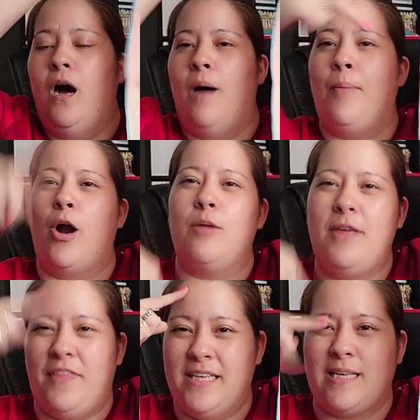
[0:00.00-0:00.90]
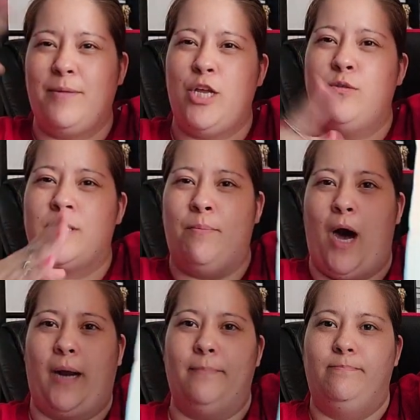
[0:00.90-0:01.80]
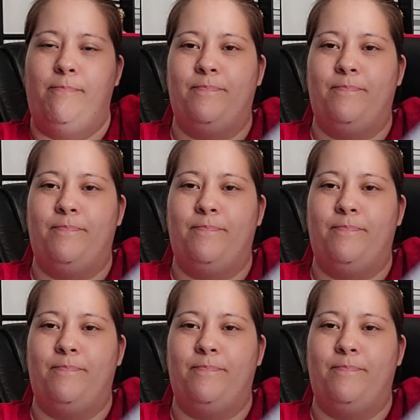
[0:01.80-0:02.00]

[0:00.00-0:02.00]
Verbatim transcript: A part of me thinks I'm going to use the bottom,